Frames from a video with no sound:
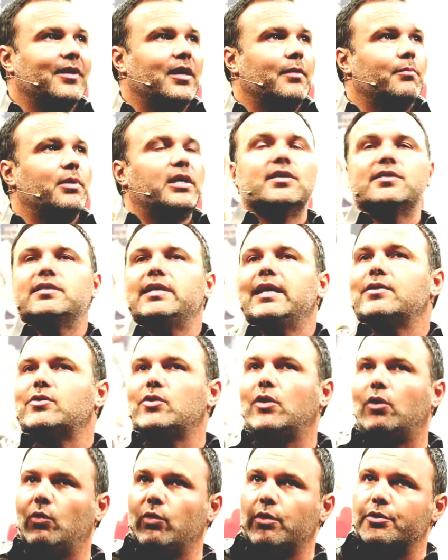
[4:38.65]
Because that's
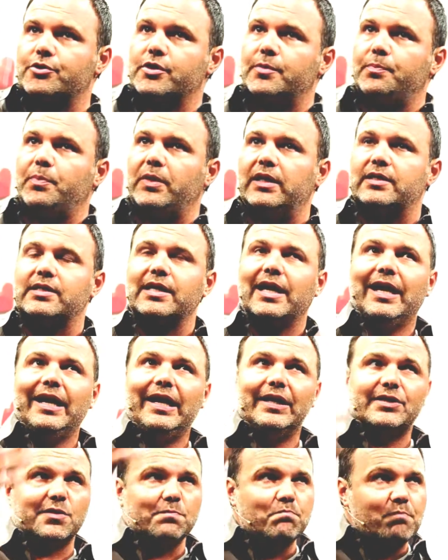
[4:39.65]
all worship is.
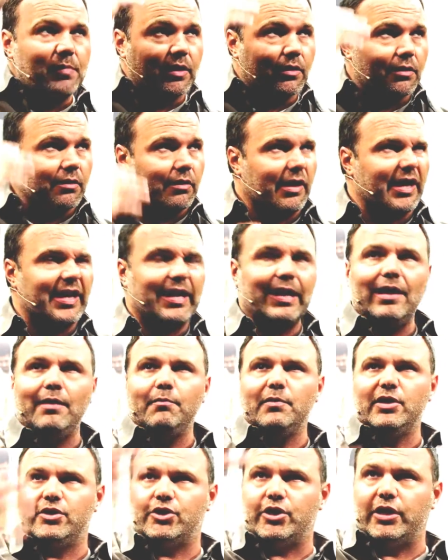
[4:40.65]
It's mirroring,
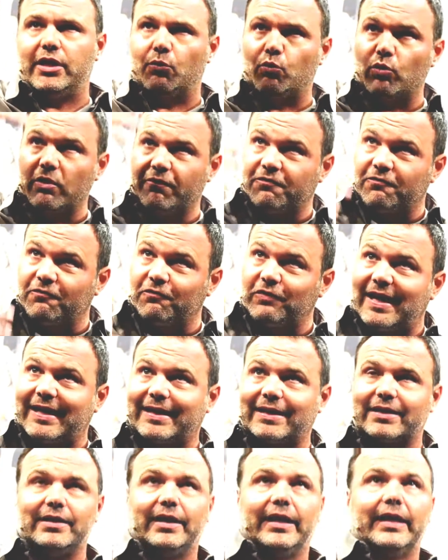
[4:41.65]
imaging,
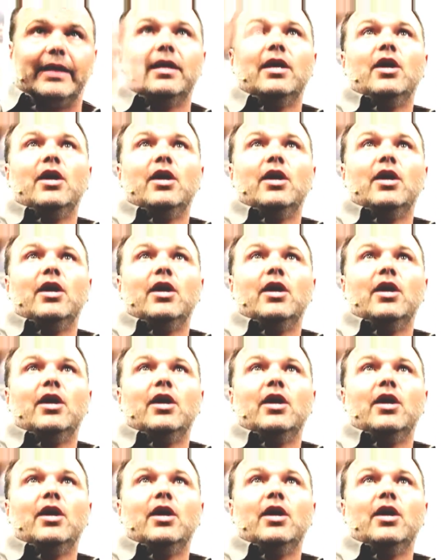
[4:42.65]
reflecting